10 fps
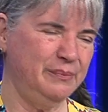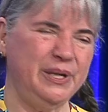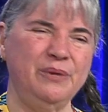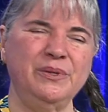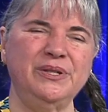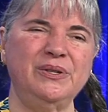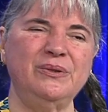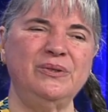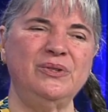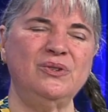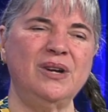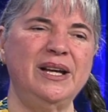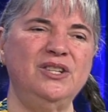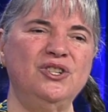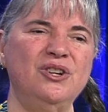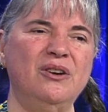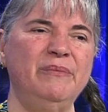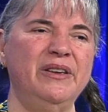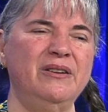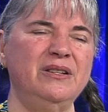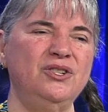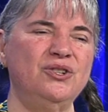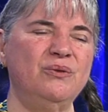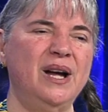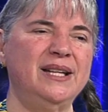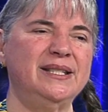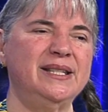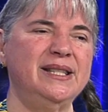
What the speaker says: But it was so strange. I'm there in charrettes,